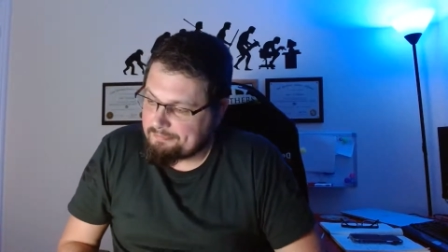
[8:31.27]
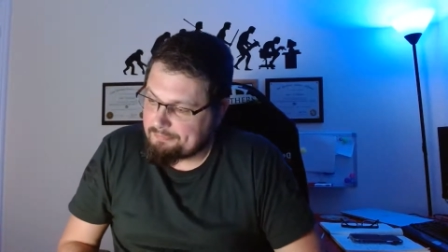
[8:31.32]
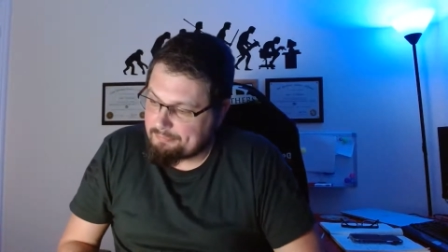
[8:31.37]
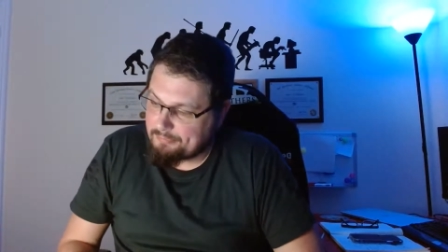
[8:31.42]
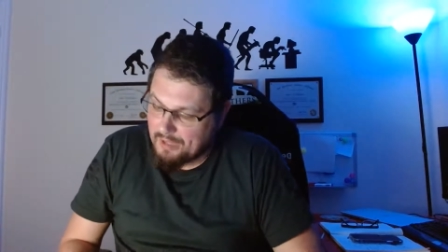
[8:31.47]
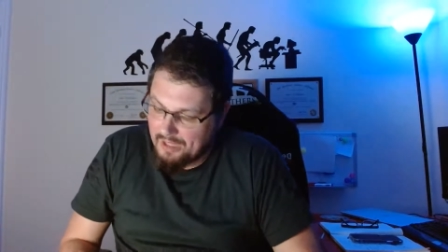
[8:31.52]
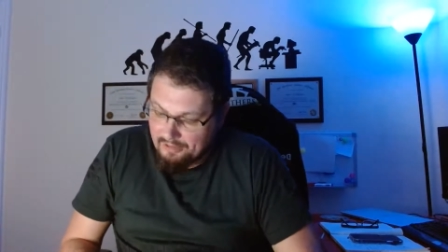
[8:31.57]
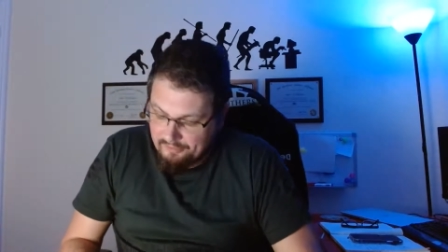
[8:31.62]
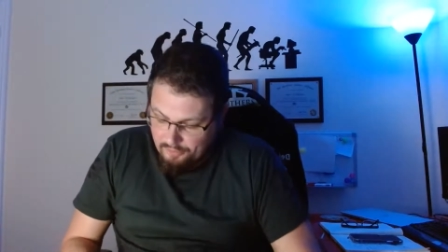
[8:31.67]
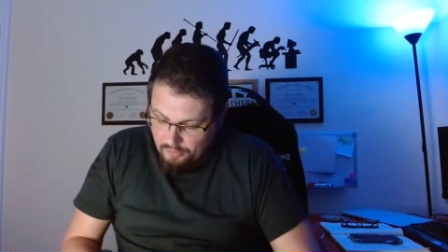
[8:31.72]

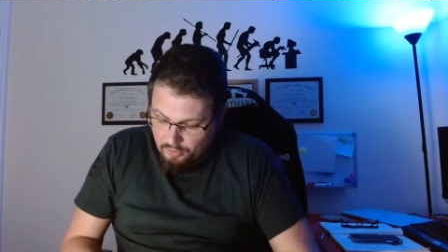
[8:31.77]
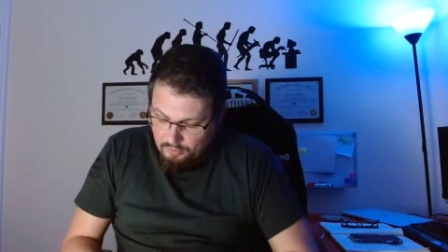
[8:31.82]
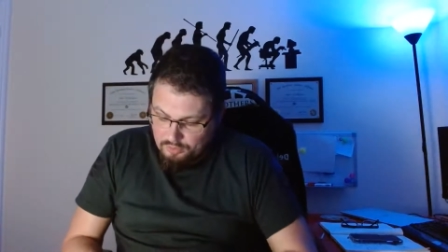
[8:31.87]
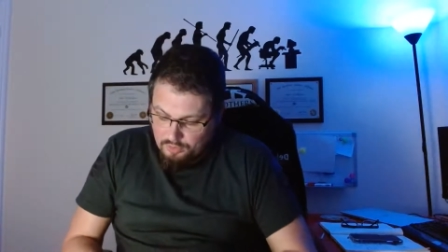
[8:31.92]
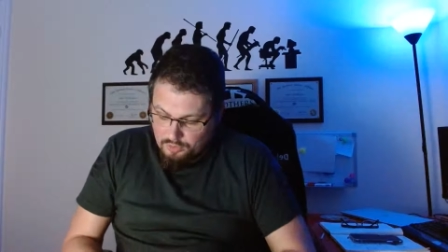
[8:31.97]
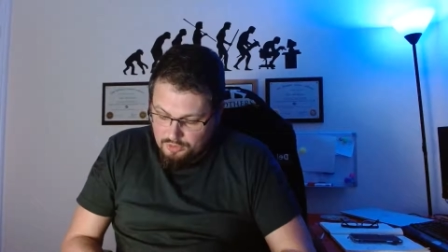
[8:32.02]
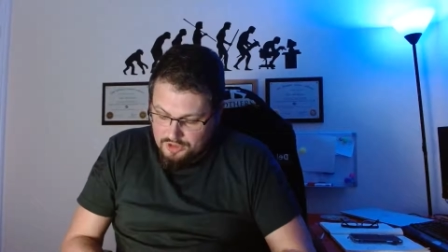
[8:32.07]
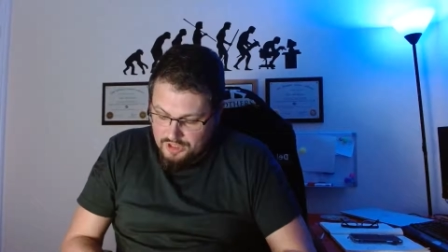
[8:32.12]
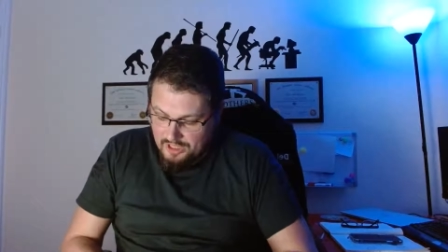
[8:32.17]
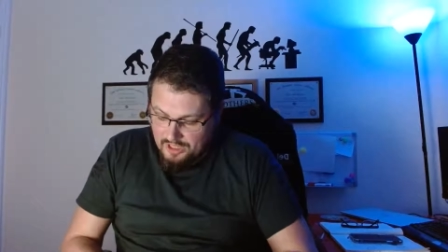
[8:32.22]
platforms
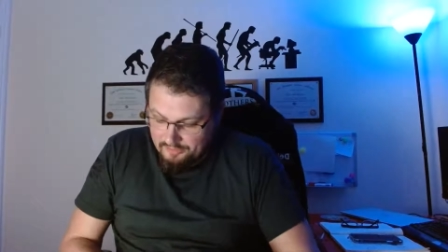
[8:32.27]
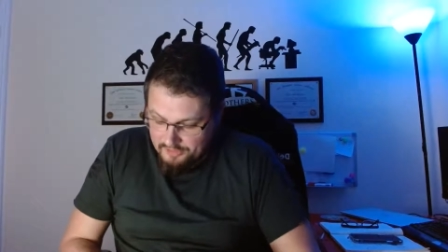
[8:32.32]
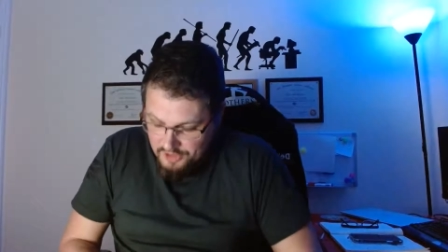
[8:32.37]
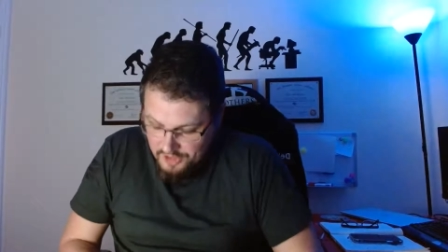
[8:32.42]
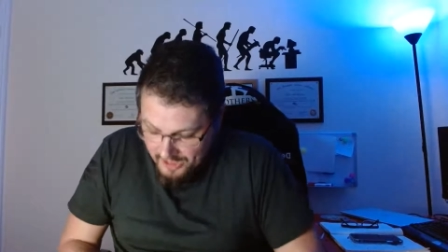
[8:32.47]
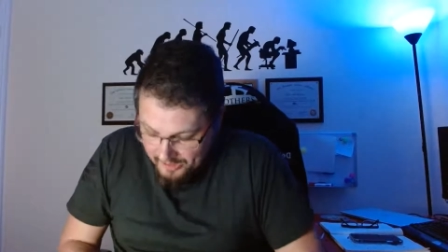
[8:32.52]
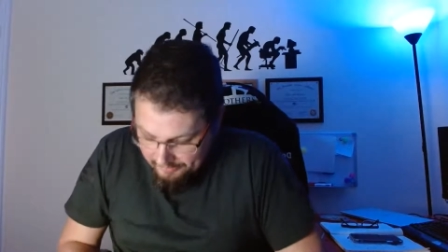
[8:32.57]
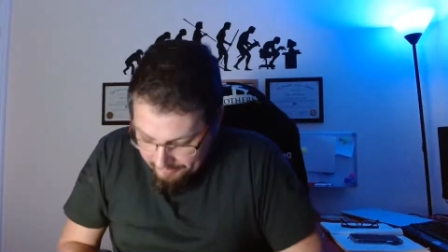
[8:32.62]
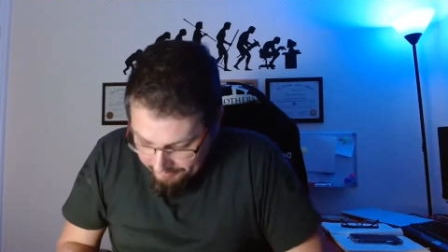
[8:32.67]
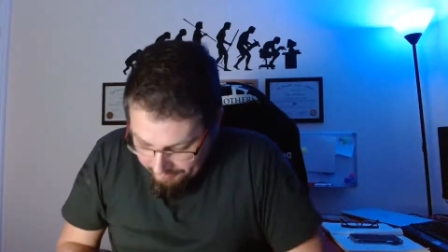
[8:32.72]
which have a
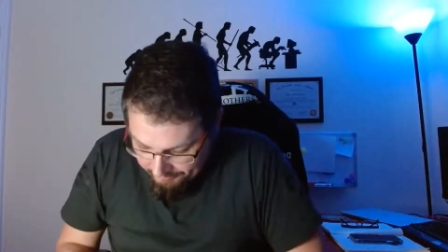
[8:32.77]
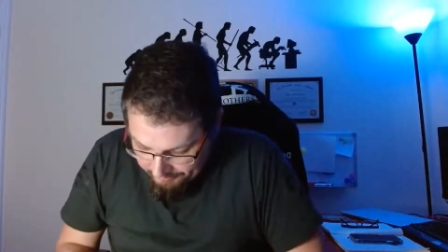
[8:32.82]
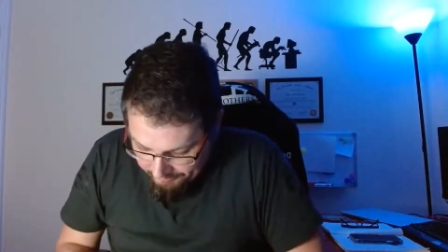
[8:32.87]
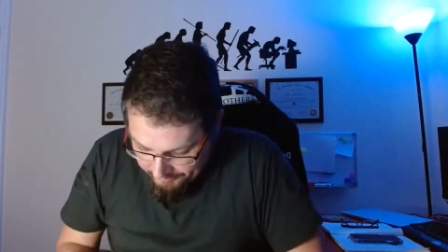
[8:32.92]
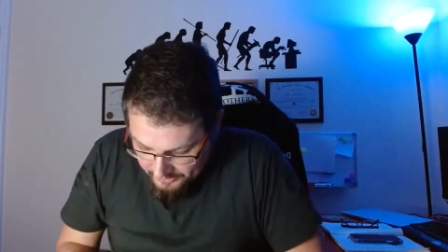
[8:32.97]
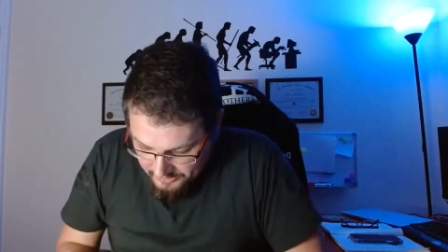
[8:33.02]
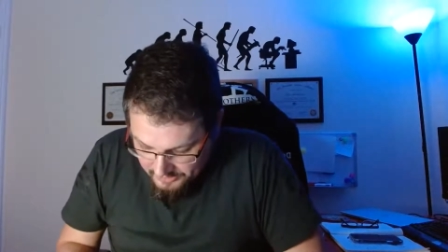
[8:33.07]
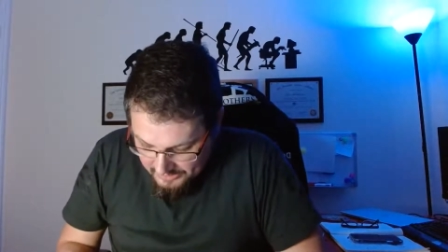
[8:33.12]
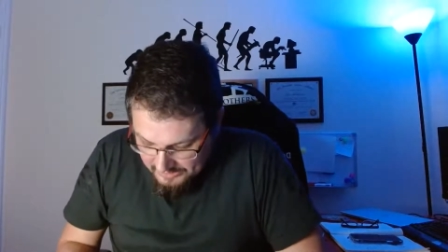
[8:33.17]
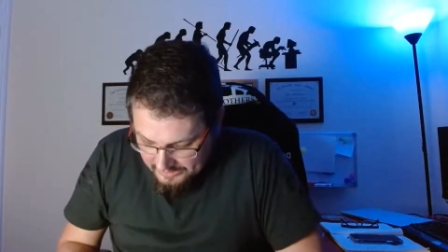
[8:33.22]
chat
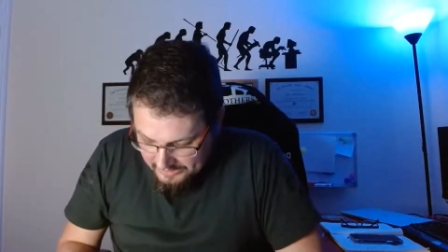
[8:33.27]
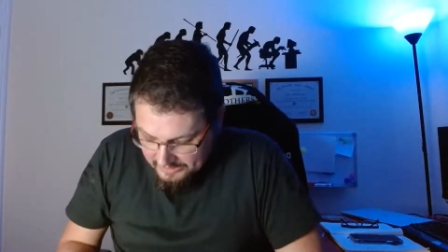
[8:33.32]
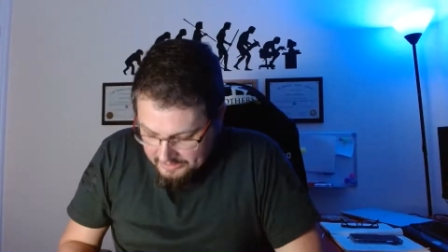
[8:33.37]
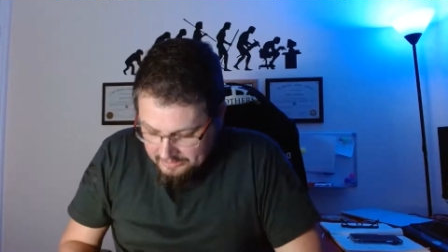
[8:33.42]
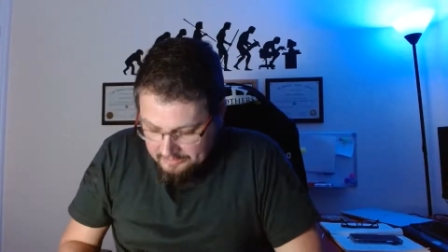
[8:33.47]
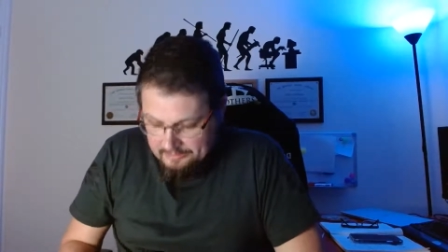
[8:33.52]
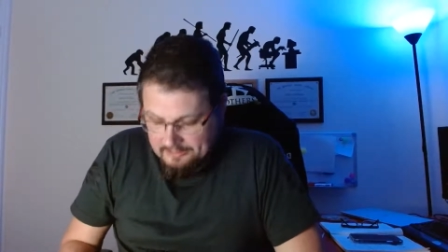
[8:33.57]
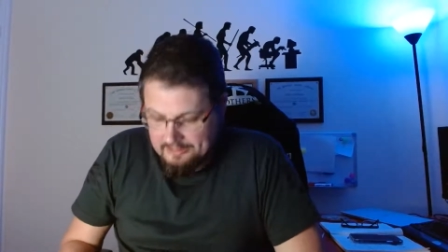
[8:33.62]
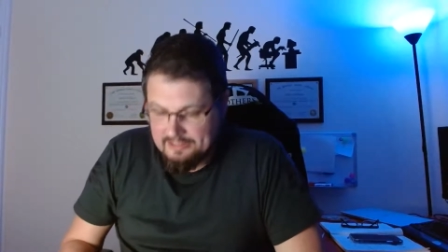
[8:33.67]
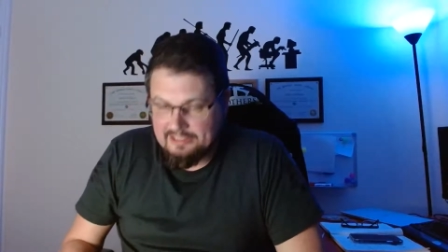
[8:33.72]
facility.